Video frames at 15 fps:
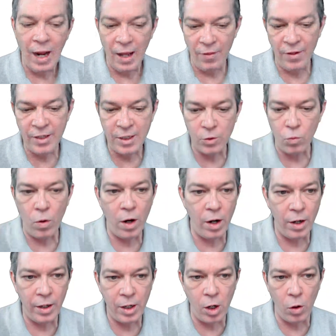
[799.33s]
And this is
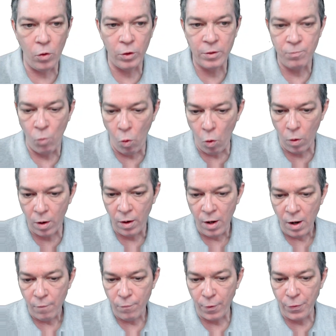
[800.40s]
where it goes more
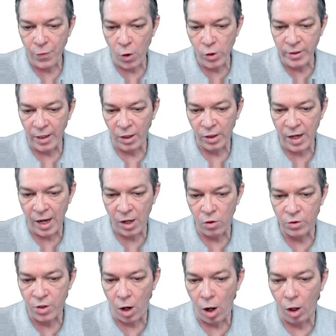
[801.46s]
for Thursday. Look how it
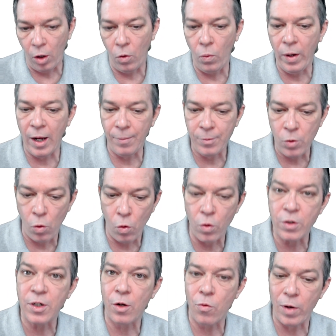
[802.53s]
goes all the way up
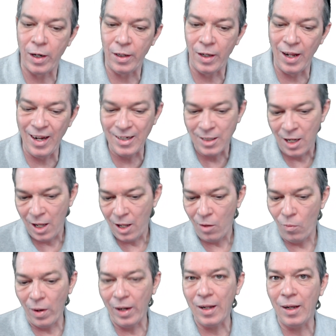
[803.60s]
towards the Great Lakes
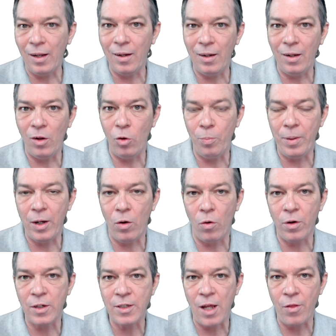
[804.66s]
like a little bit
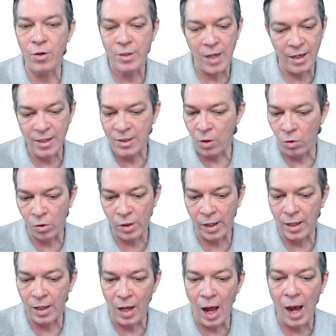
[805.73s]
on the southern side. This don't look like
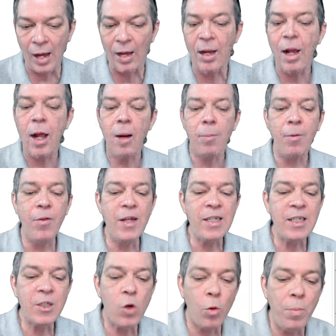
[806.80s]
a lot, but
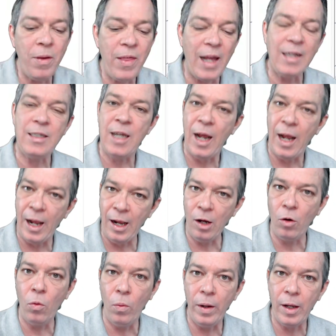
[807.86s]
this is going to be that
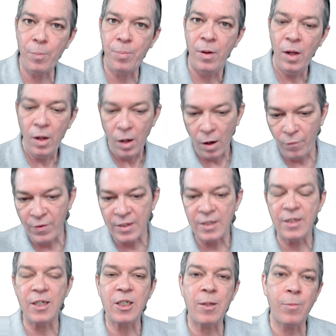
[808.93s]
tail whip of this
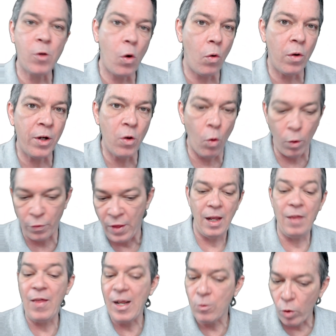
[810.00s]
system going north.
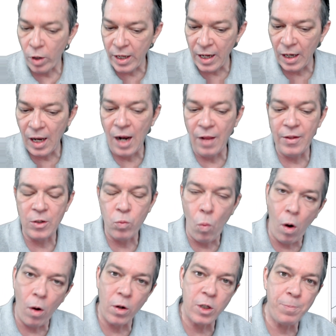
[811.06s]
And that's where you get a lot of these
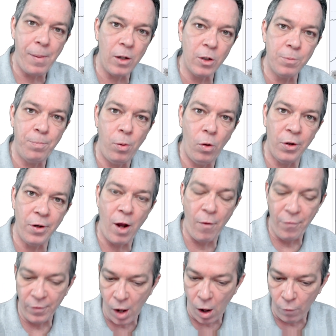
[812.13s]
water spouts pulling off
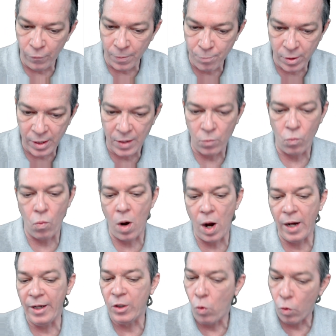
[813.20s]
the Gulf and bringing them
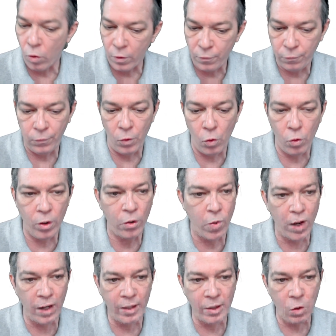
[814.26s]
right towards Florida,
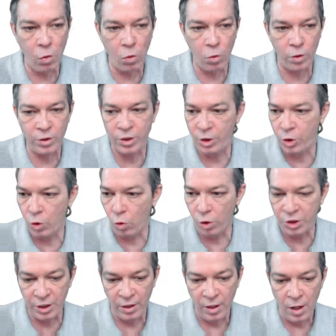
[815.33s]
right towards
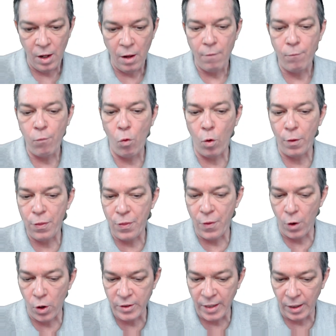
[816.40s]
Georgia for
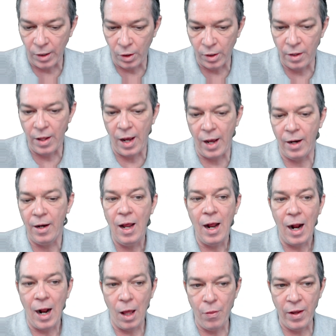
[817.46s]
Thursday. Look at that.
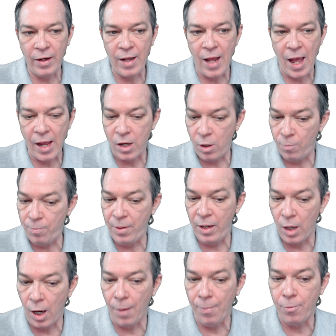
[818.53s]
I think that could be
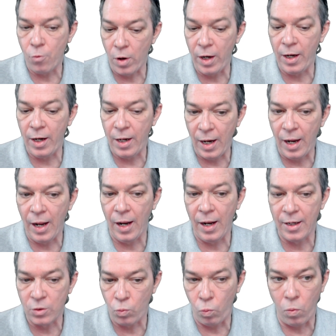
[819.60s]
upgraded
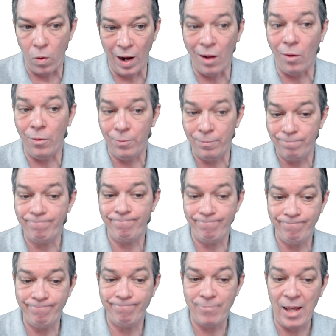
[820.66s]
as well
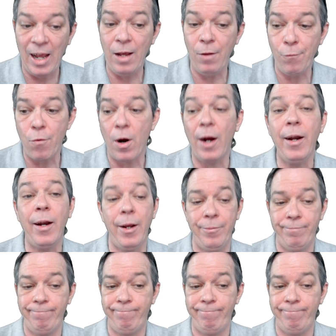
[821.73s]
and Friday.